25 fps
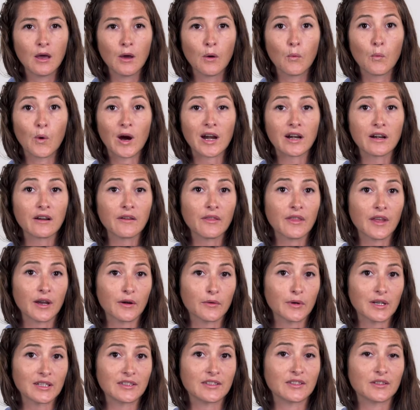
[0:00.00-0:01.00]
Where
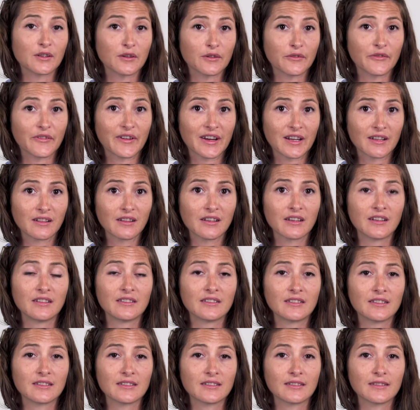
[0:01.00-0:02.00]
there is
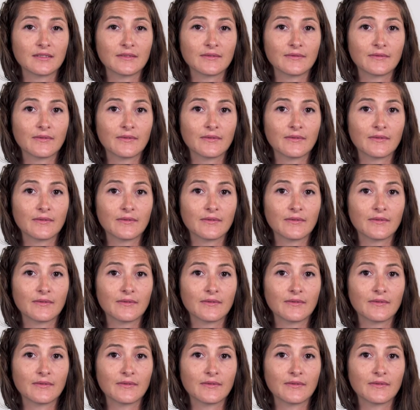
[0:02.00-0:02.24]
surveillance,